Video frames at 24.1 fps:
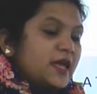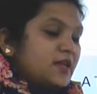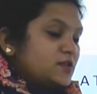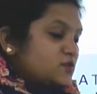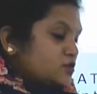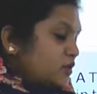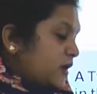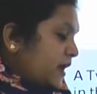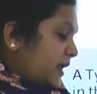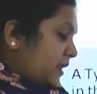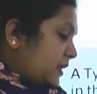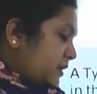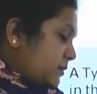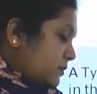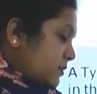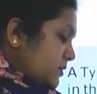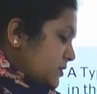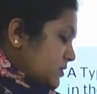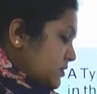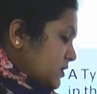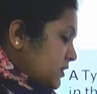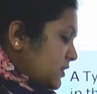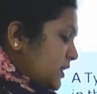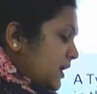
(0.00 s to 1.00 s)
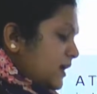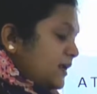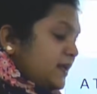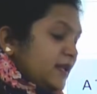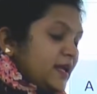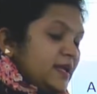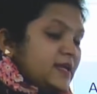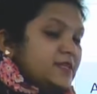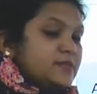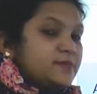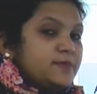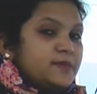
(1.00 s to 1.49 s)
So any merger that
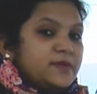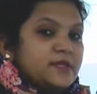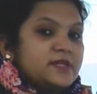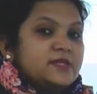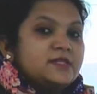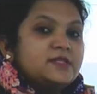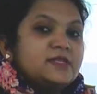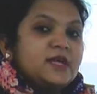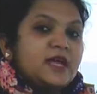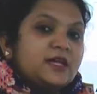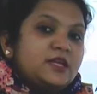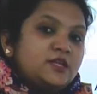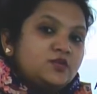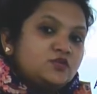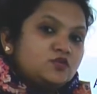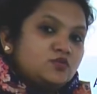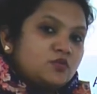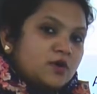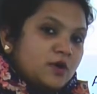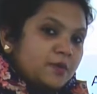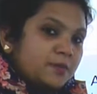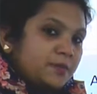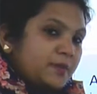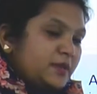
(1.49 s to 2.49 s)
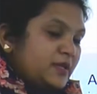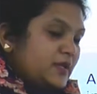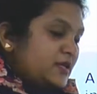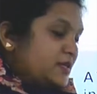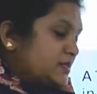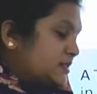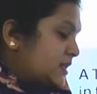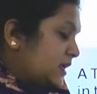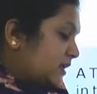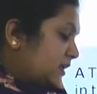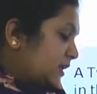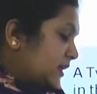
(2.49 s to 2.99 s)
takes place, any 2 companies
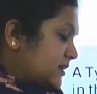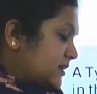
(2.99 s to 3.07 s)
that